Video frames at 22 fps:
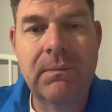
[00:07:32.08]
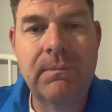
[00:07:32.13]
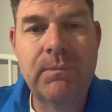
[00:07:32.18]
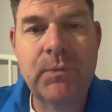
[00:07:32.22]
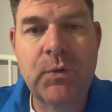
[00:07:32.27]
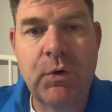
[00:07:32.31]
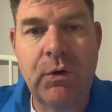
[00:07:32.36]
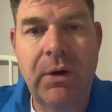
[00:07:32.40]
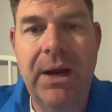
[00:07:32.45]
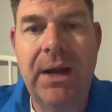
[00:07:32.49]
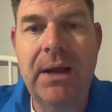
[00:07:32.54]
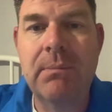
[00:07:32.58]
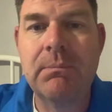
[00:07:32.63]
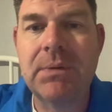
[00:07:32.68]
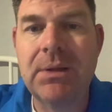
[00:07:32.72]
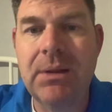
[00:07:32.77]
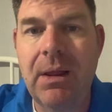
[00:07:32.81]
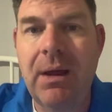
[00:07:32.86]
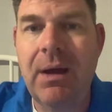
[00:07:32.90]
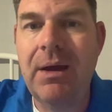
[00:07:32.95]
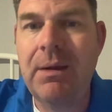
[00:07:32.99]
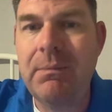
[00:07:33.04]
cram,
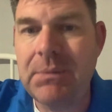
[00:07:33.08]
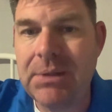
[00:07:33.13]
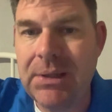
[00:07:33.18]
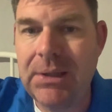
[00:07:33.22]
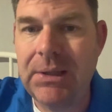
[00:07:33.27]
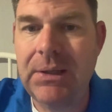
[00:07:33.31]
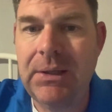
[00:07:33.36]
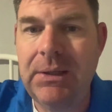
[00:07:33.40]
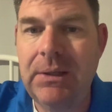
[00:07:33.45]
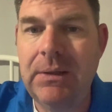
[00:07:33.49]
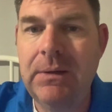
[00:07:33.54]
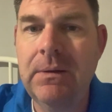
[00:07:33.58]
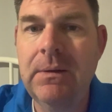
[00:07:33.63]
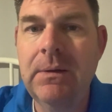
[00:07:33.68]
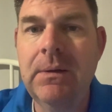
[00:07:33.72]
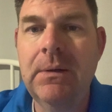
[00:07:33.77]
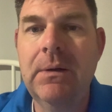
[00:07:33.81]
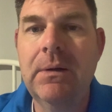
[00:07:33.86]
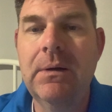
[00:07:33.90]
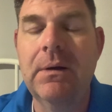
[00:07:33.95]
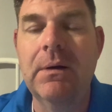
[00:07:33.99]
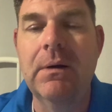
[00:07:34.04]
climb, clean,
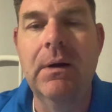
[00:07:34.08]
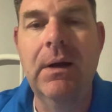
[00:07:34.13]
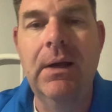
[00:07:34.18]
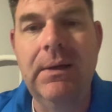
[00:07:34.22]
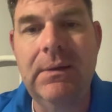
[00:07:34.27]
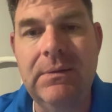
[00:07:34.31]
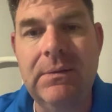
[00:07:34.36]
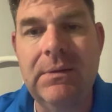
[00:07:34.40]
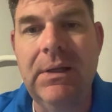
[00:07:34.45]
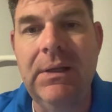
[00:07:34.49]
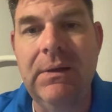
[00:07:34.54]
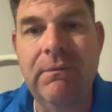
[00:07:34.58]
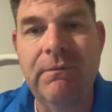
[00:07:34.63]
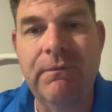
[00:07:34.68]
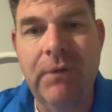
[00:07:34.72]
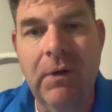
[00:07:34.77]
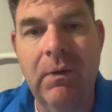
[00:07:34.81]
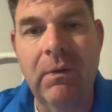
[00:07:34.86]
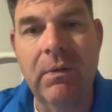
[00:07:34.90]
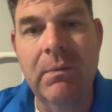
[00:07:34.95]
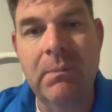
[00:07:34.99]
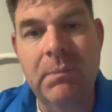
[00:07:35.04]
all right, and
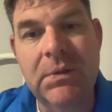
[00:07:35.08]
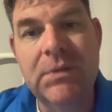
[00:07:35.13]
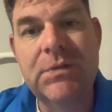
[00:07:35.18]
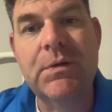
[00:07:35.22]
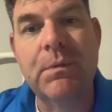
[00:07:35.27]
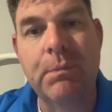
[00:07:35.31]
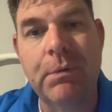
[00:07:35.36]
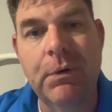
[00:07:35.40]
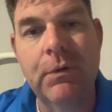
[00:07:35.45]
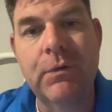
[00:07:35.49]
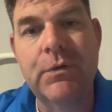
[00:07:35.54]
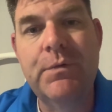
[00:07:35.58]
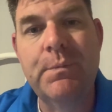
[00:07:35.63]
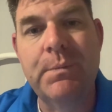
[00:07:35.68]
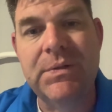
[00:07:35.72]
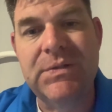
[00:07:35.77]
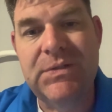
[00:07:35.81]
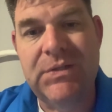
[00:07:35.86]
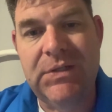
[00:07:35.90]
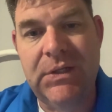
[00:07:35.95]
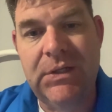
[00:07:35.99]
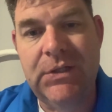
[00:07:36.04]
follow the missed approach
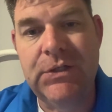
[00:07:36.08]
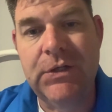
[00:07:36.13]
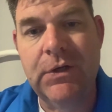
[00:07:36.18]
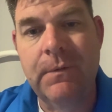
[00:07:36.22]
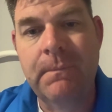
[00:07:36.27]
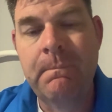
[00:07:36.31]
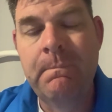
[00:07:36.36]
procedure.